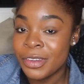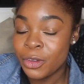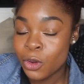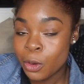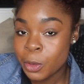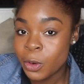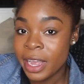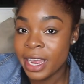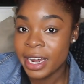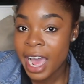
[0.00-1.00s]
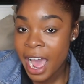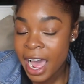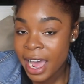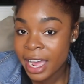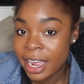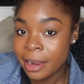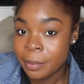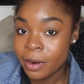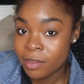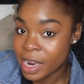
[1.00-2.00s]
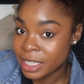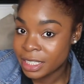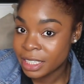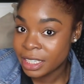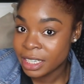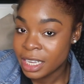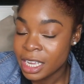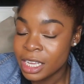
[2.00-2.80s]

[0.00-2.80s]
normal and high porosity